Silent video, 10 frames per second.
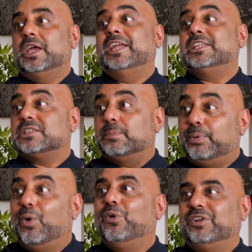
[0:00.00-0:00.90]
And it's the
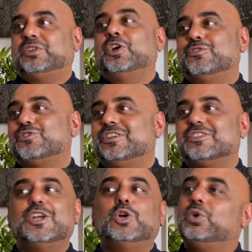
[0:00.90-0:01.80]
poorer
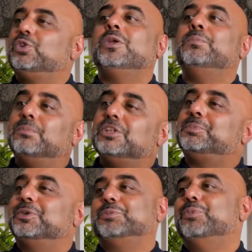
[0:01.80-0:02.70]
countries who are doing
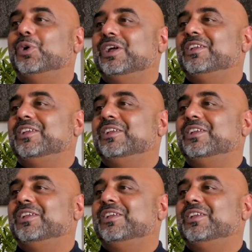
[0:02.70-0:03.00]
much, much more